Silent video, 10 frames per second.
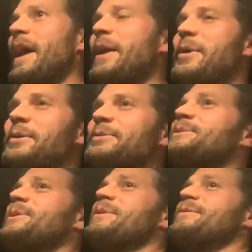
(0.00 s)
my
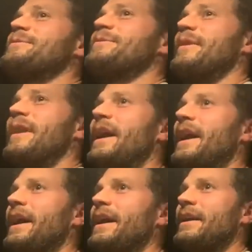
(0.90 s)
own sort of
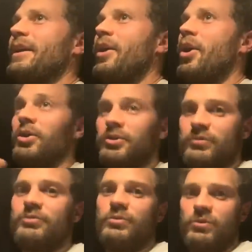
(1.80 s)
uh, odd
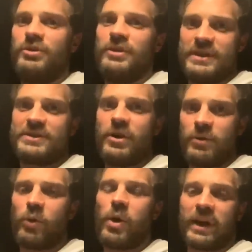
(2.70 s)

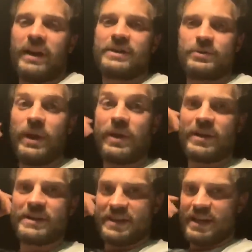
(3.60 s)
Oh, quirkiness,
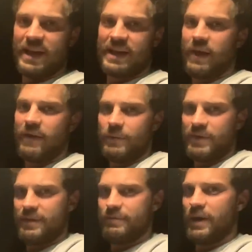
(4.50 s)
weirdness that I carry
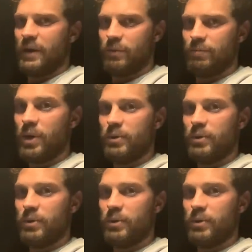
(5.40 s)
within my own